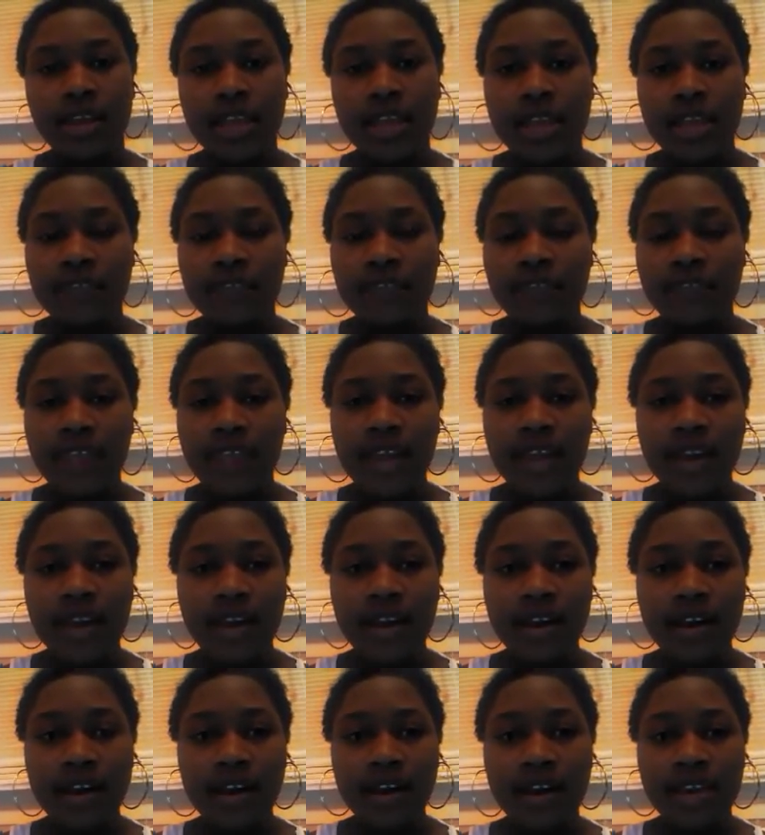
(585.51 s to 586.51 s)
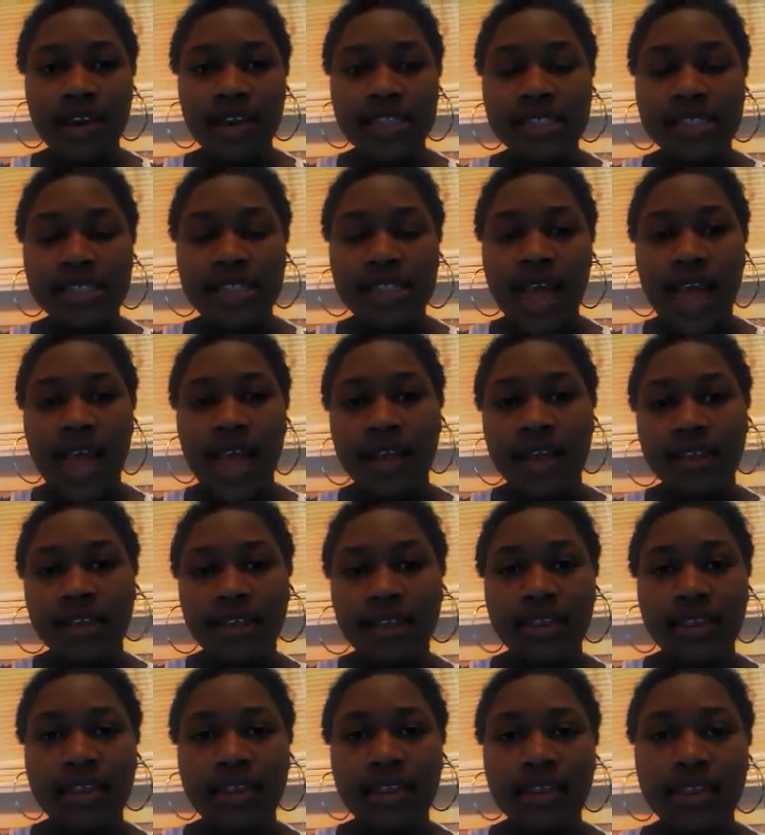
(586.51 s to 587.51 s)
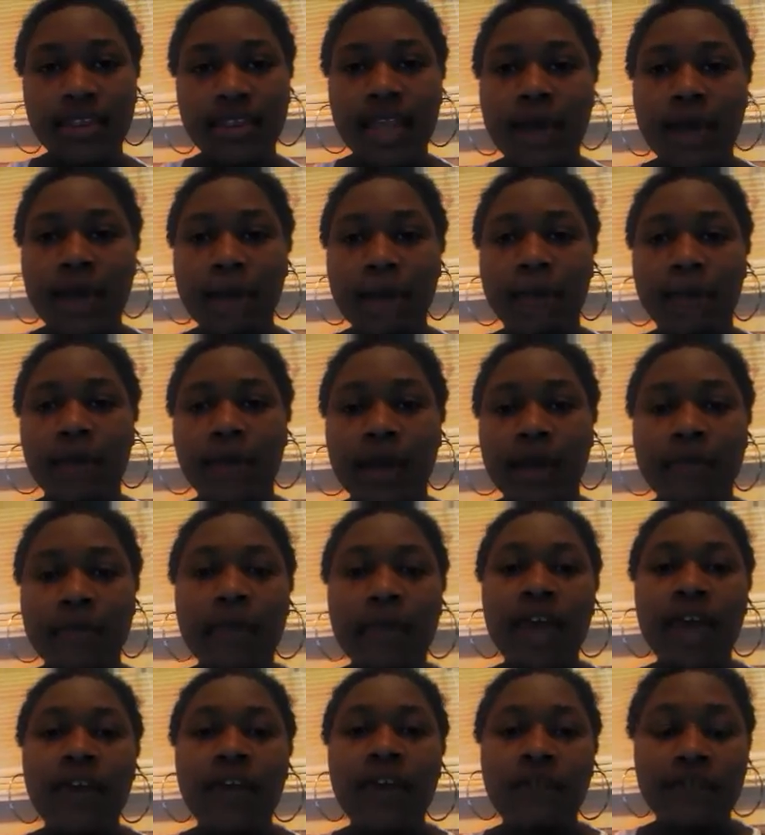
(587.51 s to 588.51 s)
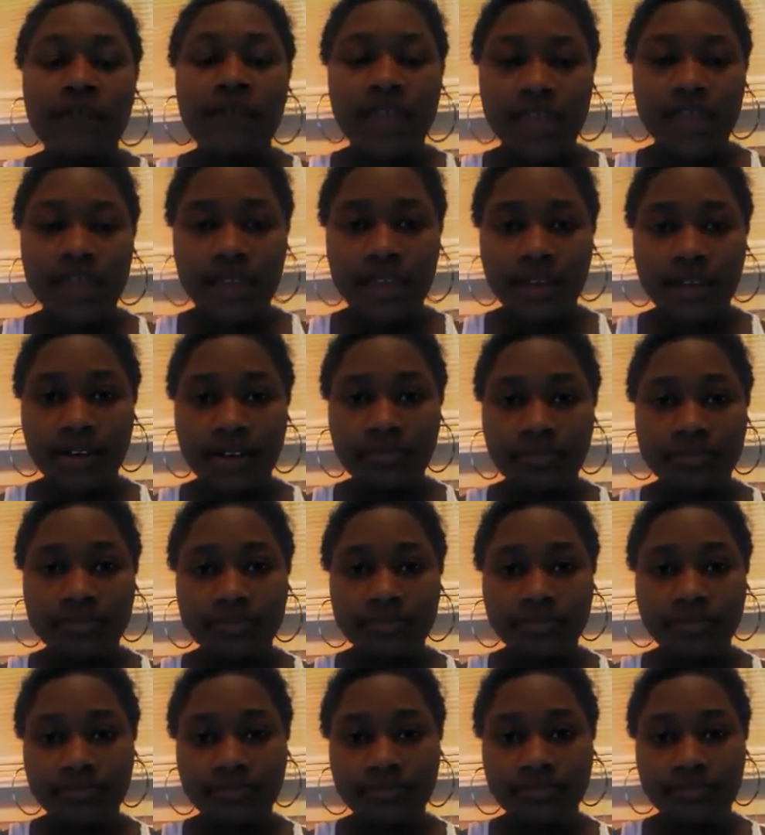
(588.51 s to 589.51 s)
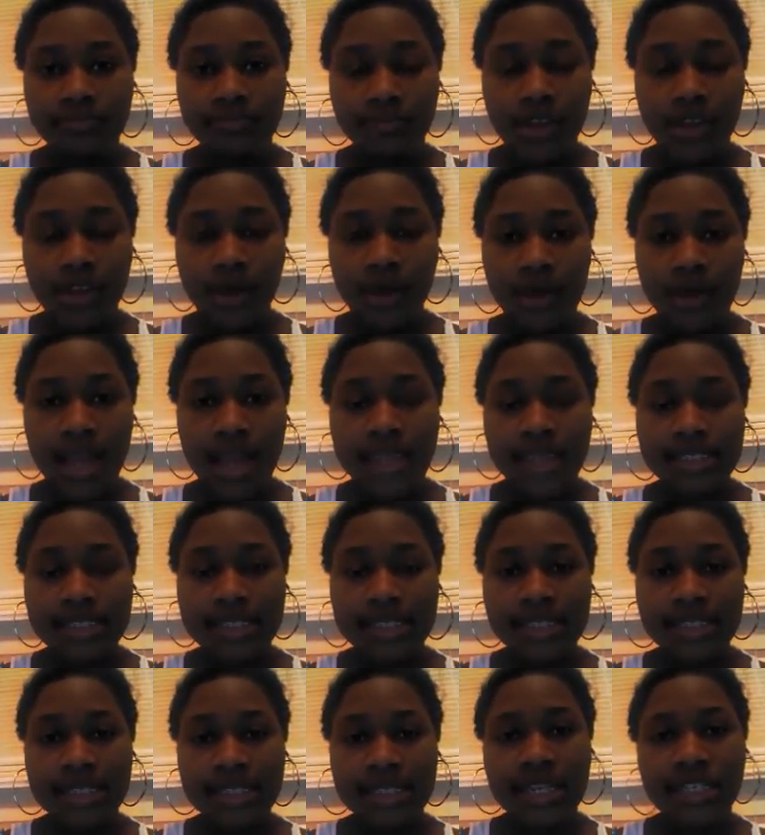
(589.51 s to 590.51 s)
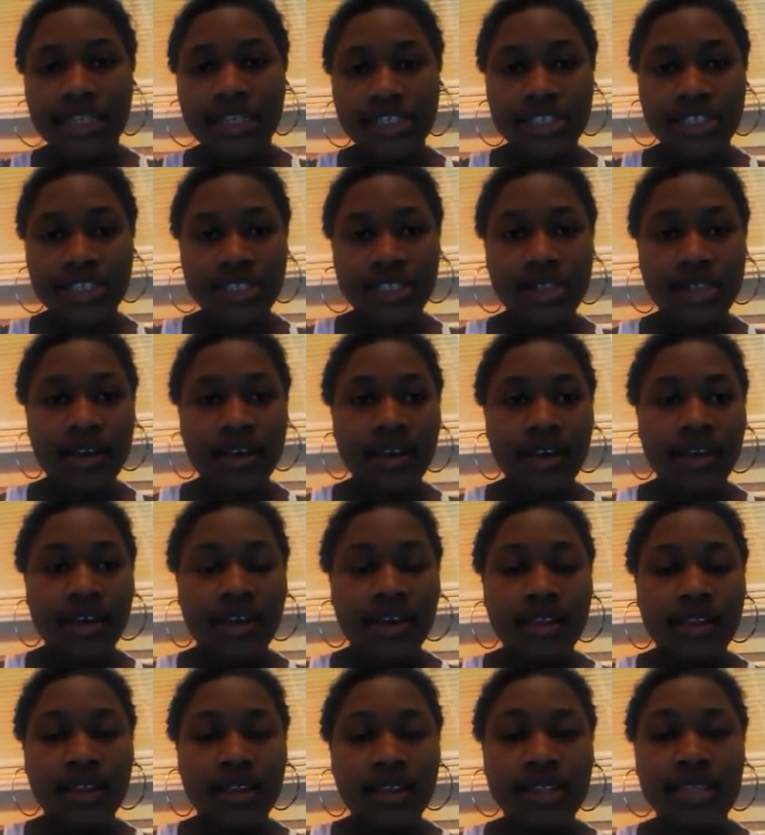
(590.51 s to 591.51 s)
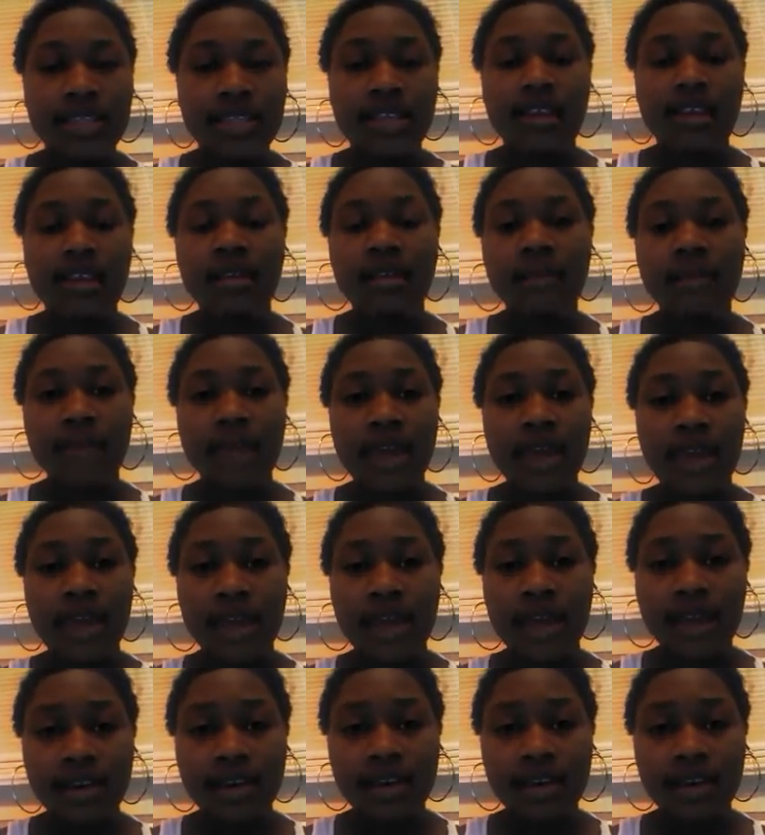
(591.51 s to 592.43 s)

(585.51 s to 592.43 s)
If there is not a male figure, okay, to teach this young man